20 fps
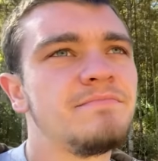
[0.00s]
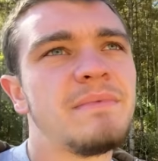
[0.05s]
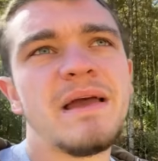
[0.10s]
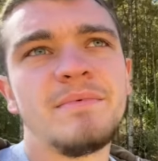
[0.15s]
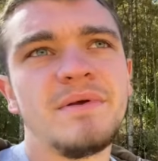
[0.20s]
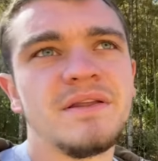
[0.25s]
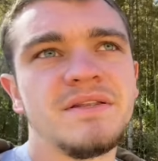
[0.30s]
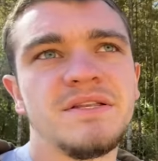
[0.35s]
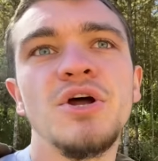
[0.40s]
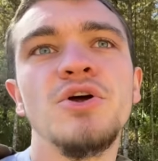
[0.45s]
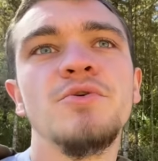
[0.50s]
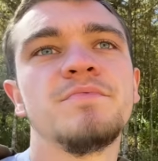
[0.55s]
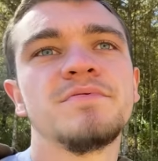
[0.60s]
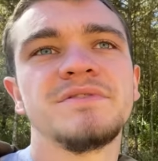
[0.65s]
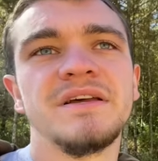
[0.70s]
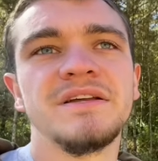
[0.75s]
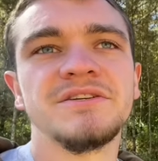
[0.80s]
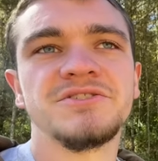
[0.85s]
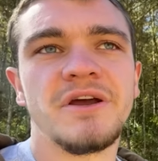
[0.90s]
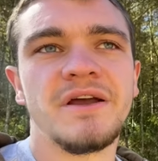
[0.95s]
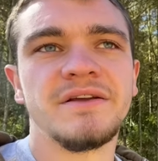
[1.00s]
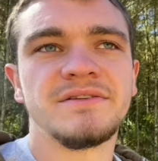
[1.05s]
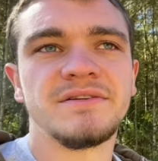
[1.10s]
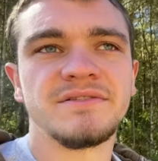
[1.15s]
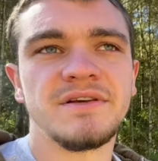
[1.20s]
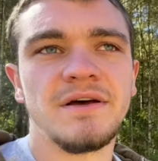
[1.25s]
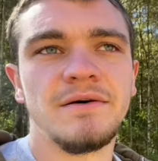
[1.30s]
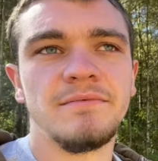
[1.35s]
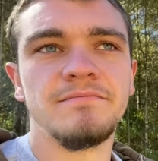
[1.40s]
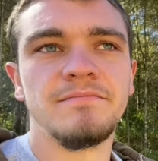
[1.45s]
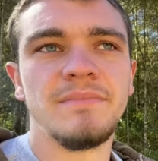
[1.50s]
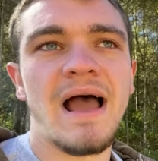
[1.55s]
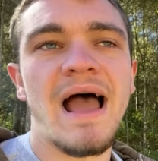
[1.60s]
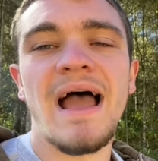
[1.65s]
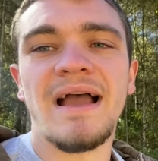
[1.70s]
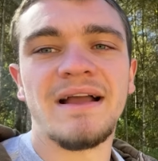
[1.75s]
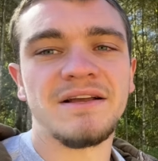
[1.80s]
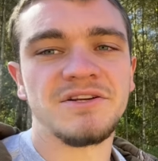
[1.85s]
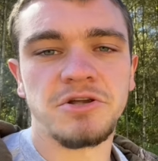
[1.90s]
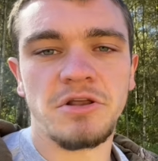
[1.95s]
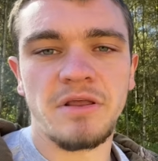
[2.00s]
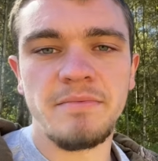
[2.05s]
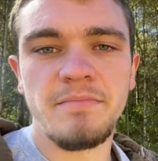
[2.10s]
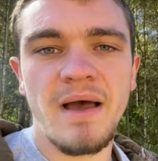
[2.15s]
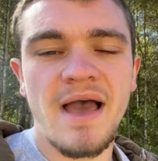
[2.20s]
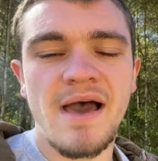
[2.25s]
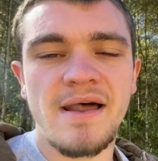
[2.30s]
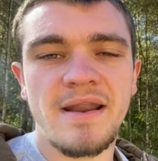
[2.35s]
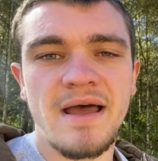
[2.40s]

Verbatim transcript: maybe a 2% chance that something actually bad